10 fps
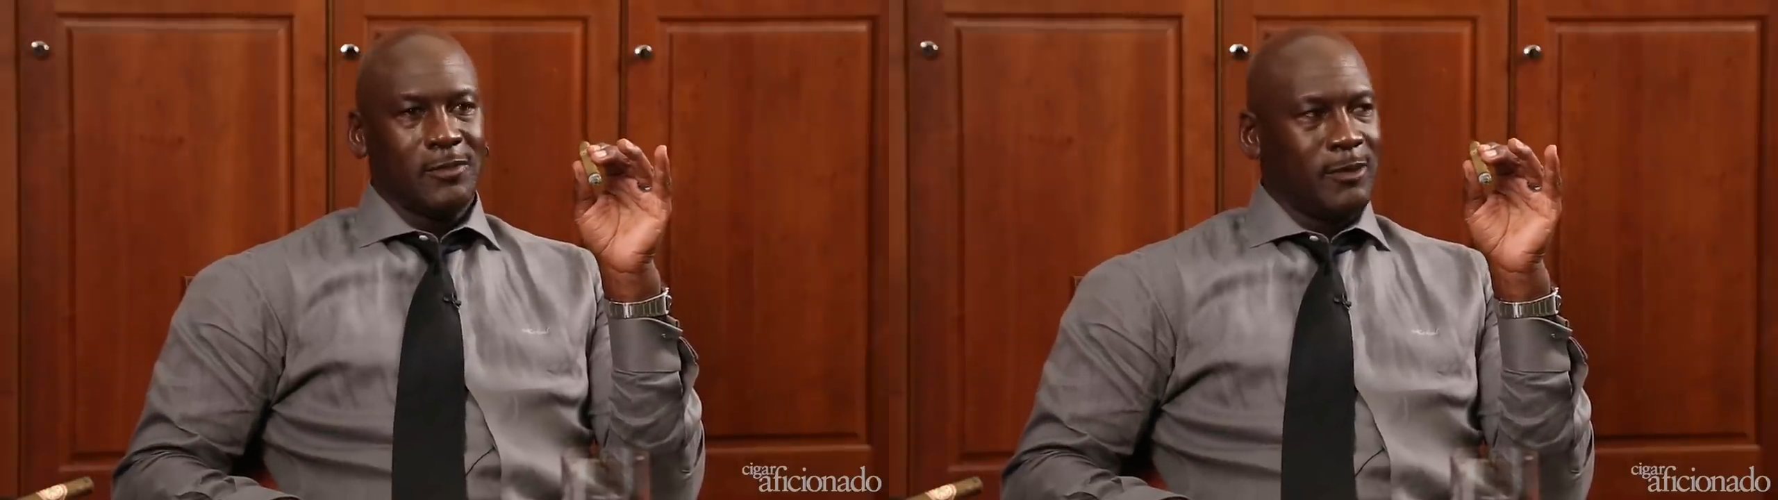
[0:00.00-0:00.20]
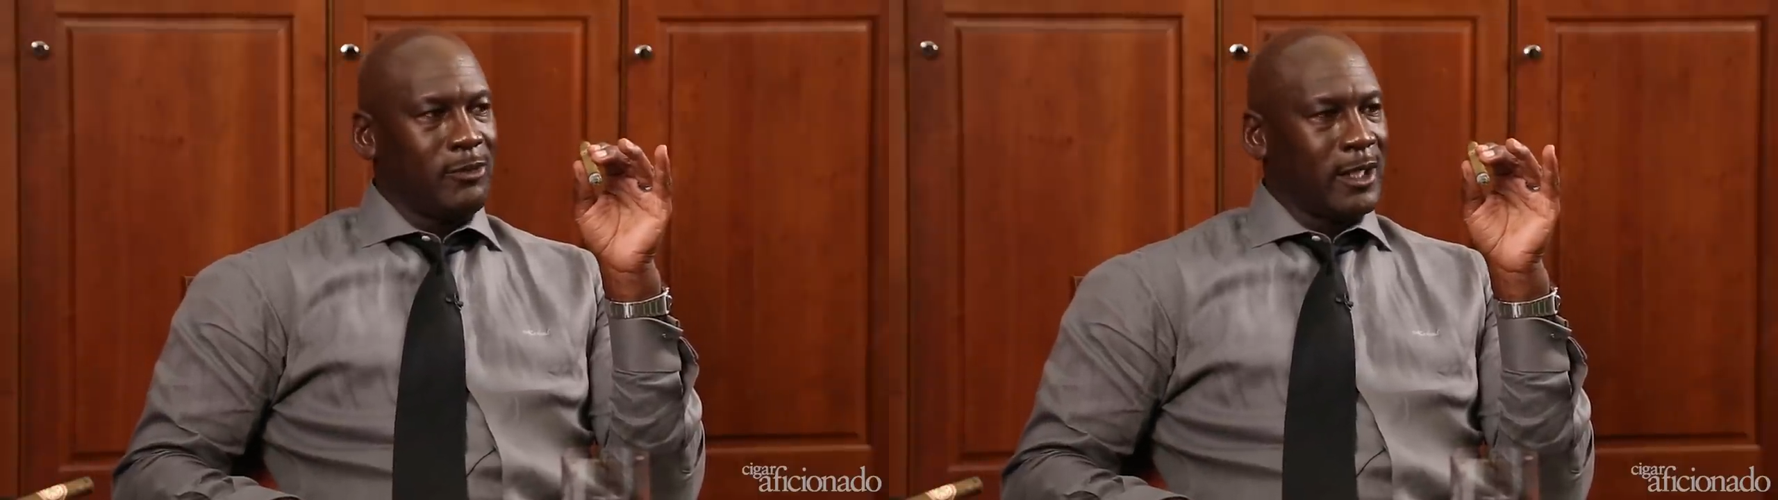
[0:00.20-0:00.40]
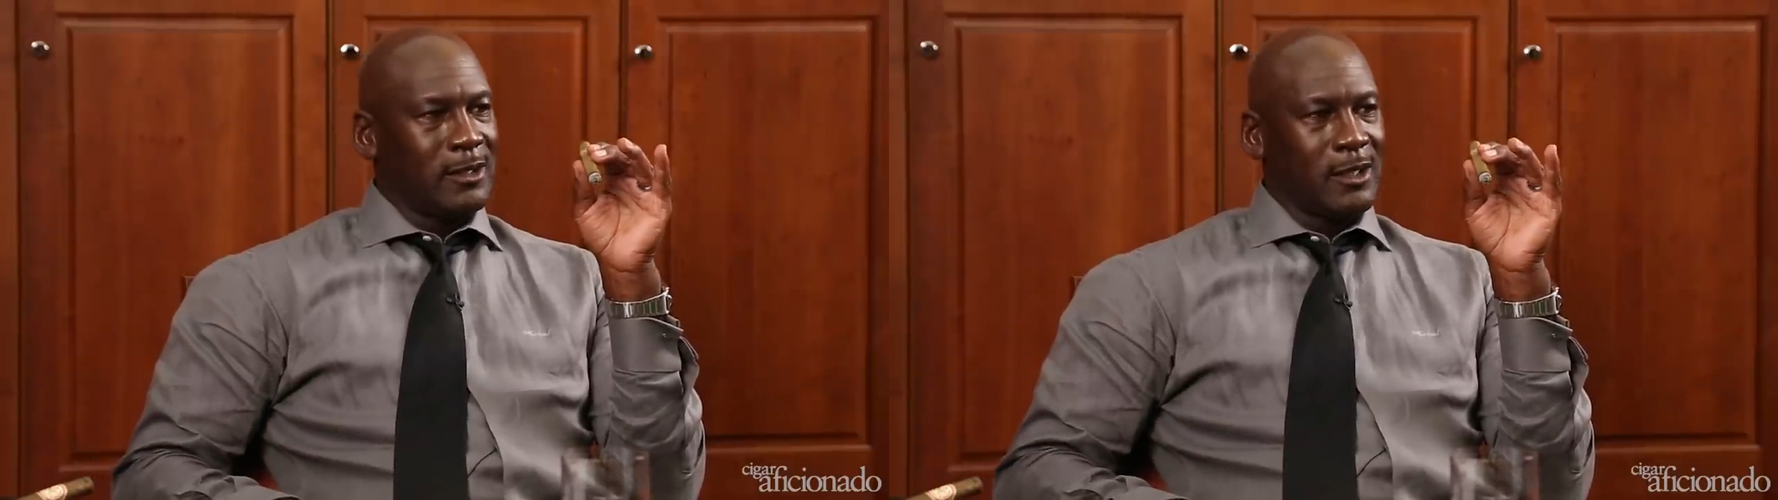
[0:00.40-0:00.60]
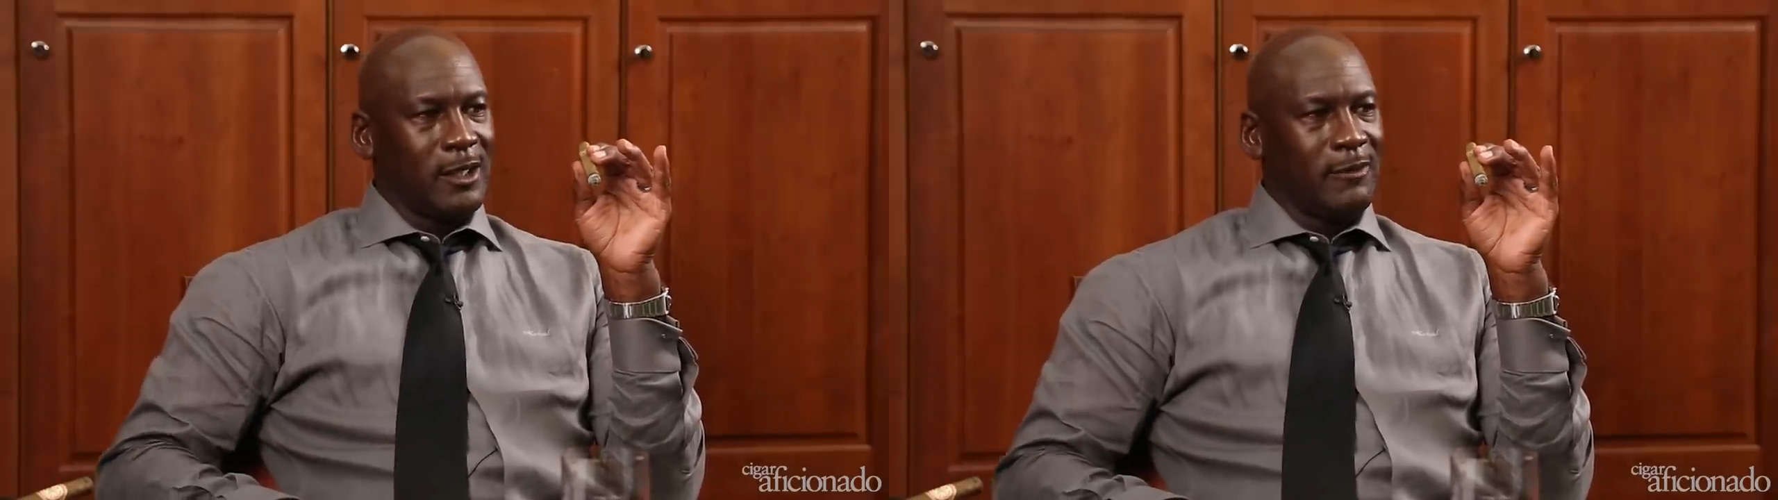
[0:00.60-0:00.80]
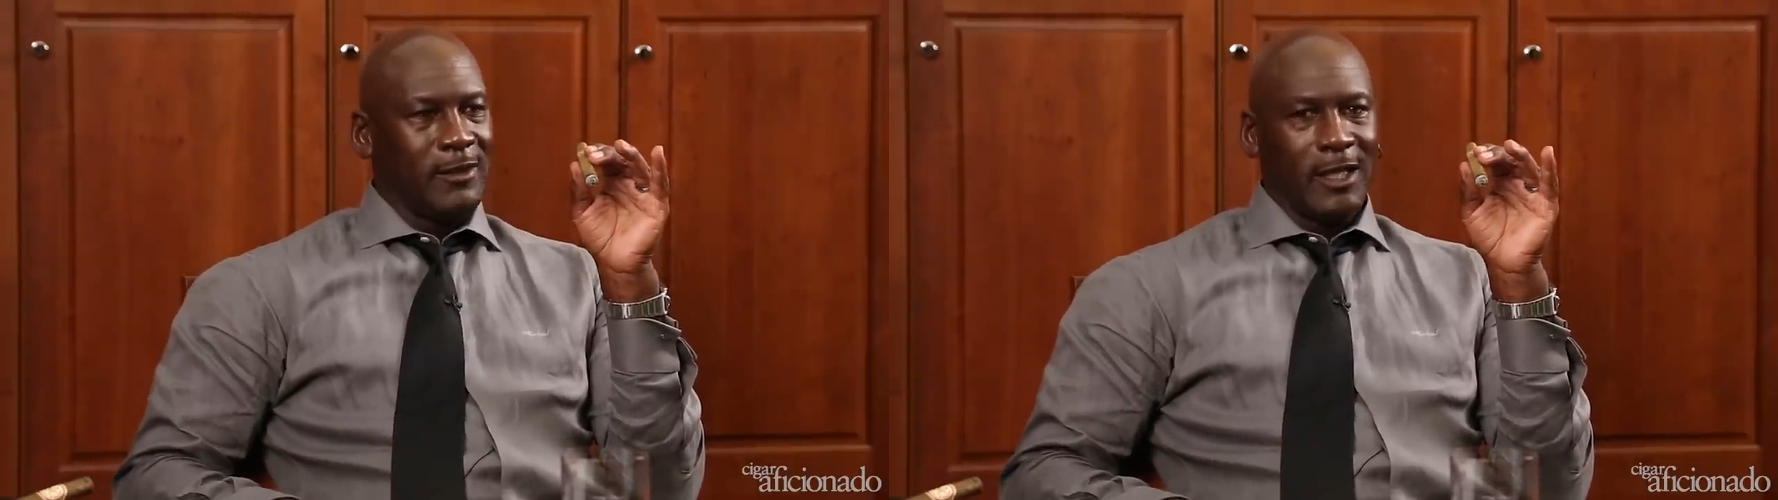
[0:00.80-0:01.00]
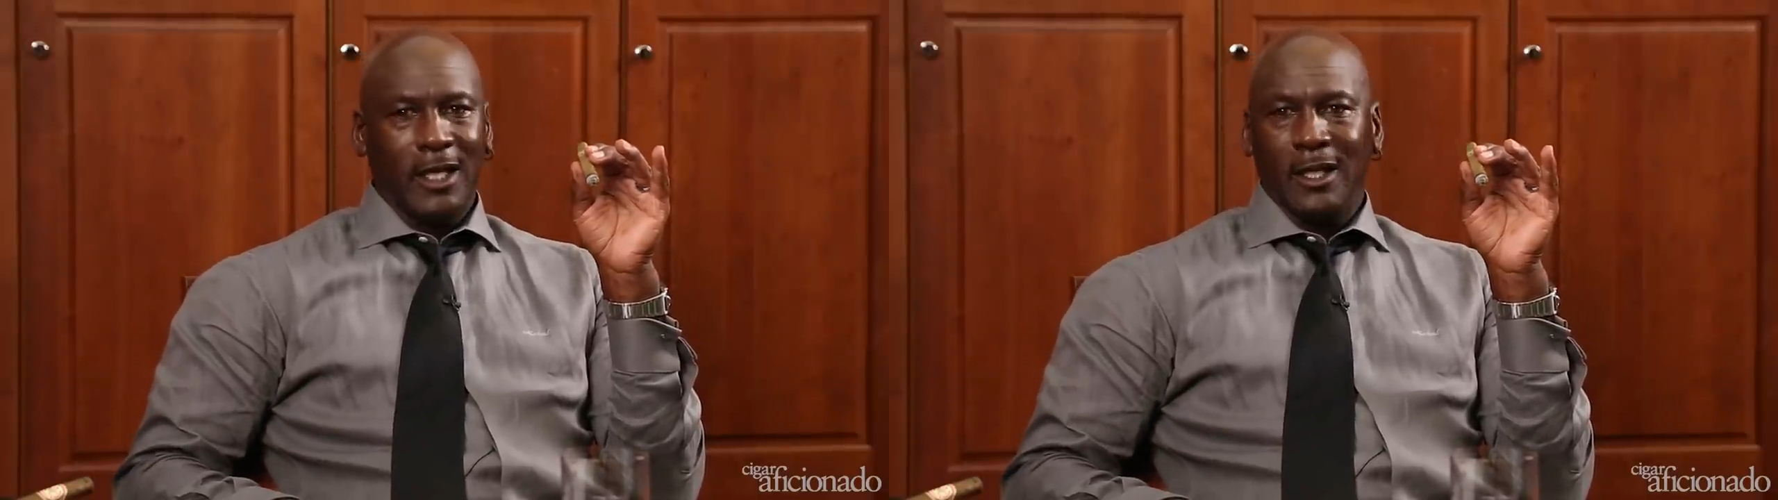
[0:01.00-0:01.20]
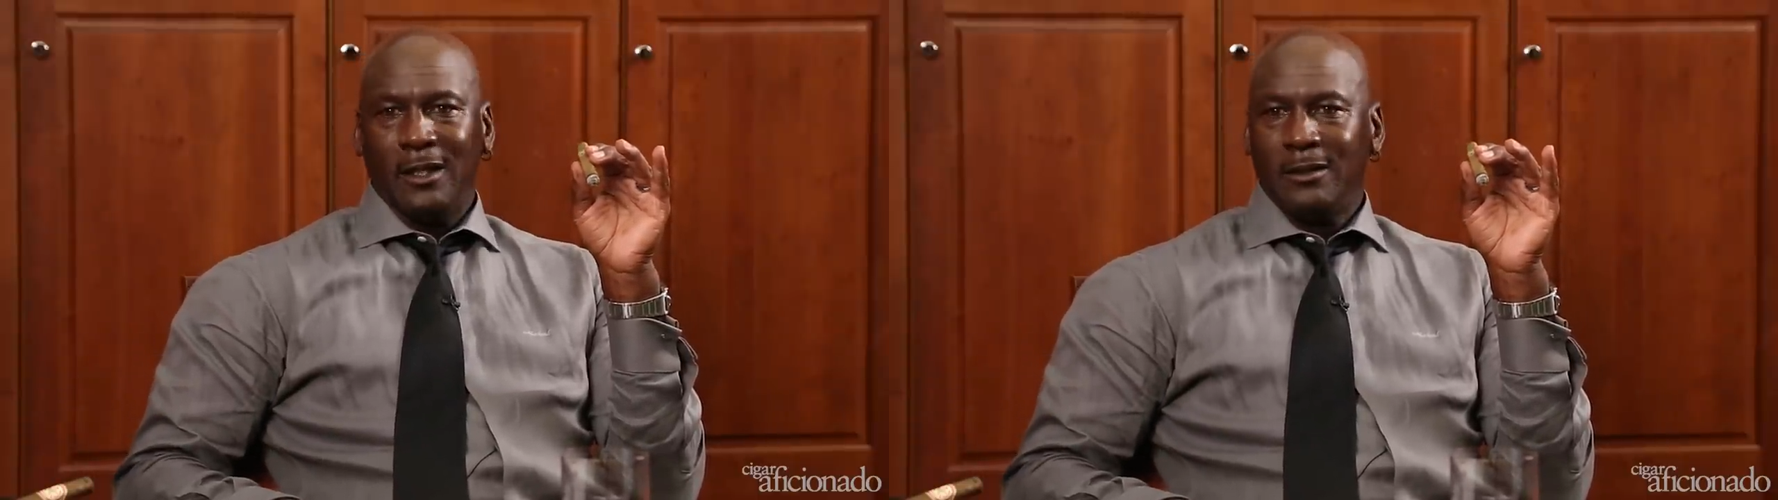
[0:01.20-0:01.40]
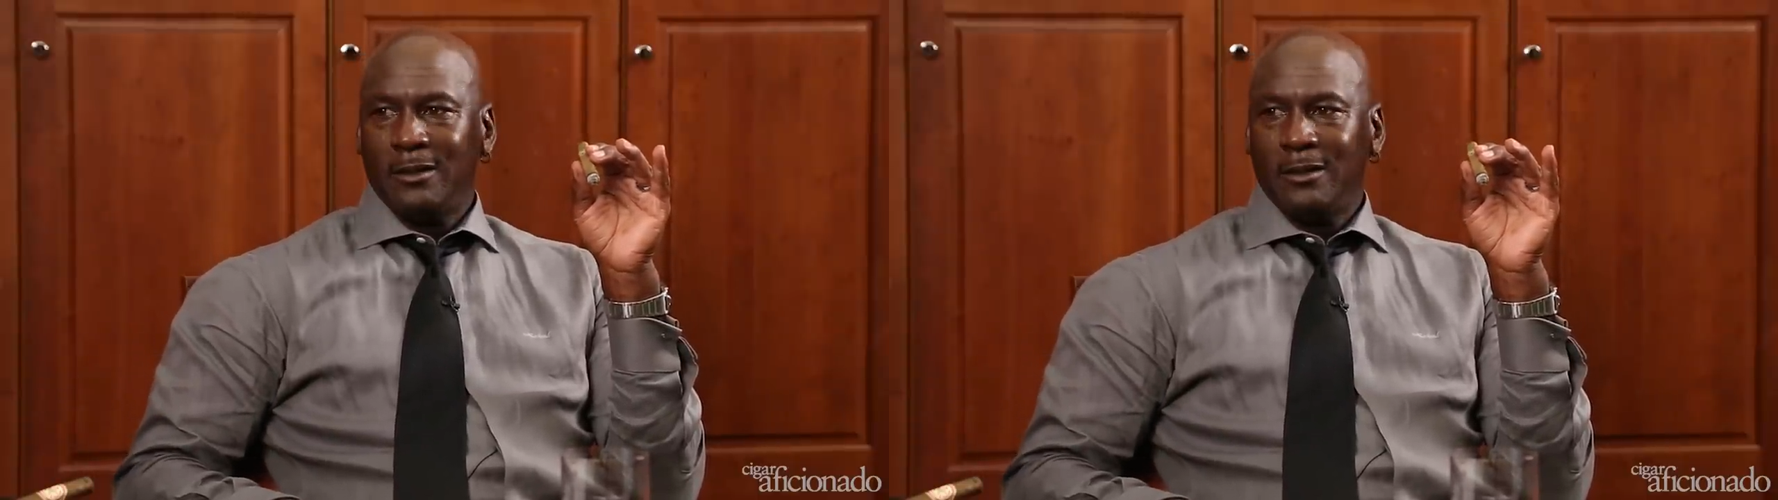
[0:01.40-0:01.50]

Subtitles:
me practically every day,